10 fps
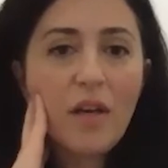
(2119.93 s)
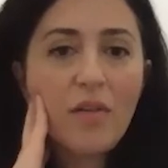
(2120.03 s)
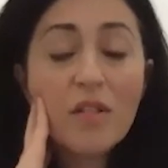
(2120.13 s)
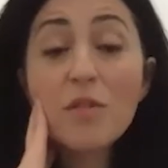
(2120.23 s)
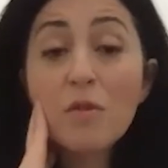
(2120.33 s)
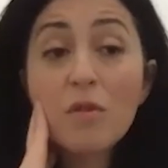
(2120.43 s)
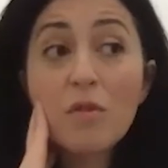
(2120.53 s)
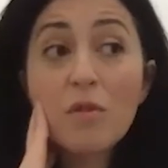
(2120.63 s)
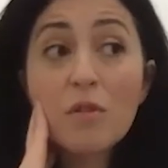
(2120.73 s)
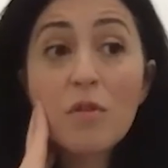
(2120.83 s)
this
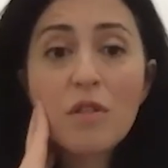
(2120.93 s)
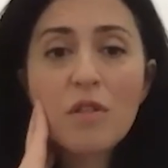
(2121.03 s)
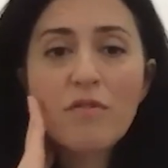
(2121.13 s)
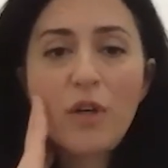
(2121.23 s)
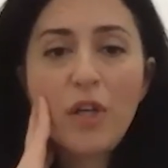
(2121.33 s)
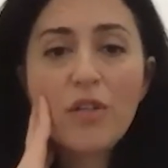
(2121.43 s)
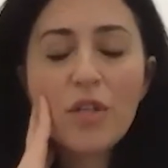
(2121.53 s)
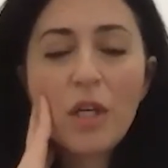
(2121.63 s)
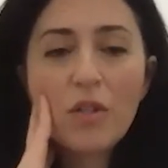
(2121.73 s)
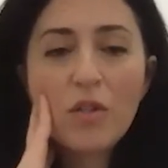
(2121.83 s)
is very
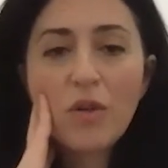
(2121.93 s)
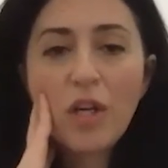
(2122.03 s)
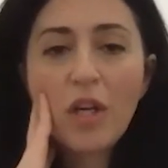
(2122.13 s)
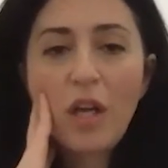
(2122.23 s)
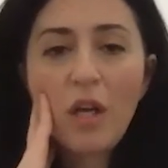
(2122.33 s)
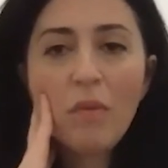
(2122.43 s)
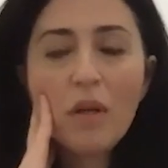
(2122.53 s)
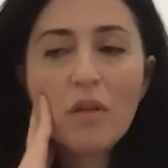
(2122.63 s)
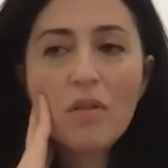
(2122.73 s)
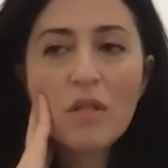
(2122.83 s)
intriguing,
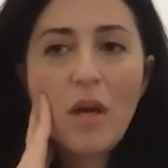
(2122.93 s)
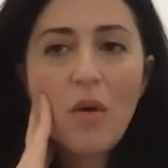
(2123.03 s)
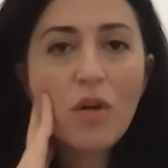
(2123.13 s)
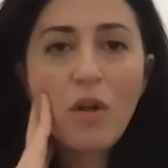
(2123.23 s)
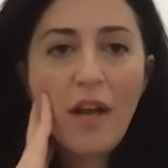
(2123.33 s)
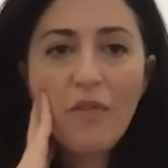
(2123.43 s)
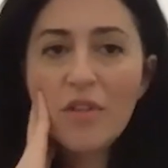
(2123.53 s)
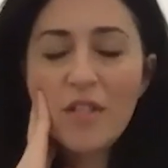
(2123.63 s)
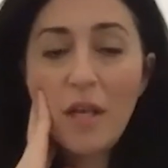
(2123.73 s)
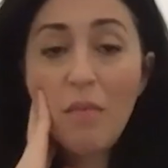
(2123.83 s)
because we don't have the
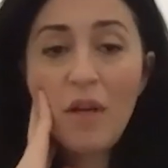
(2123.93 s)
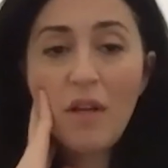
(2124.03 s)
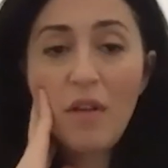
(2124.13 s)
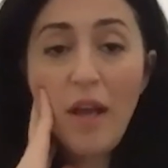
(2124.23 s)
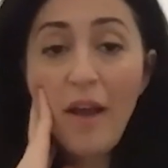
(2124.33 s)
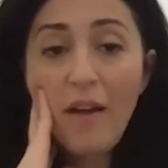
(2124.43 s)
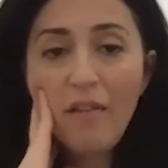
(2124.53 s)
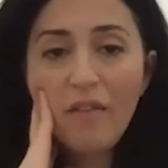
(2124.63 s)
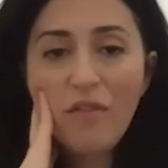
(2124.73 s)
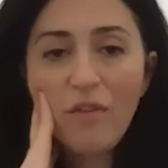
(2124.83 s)
same money they
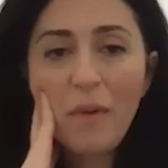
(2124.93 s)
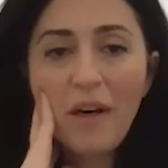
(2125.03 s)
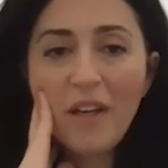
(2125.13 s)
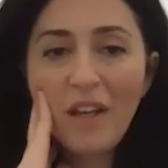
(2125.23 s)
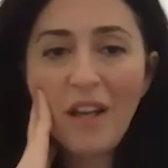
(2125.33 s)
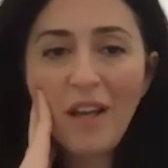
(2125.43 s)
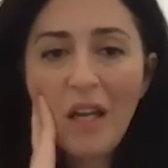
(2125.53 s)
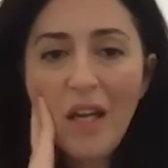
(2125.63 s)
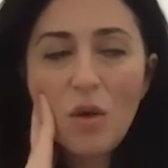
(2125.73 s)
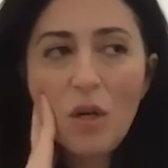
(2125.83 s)
have for marketing,
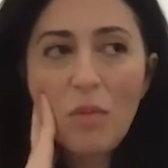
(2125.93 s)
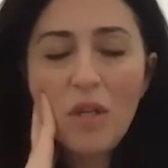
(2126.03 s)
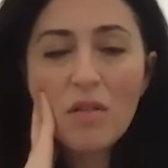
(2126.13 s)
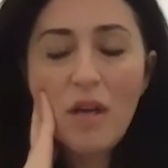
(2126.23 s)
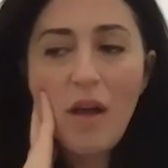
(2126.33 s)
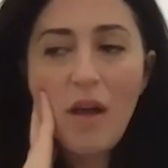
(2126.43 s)
so it means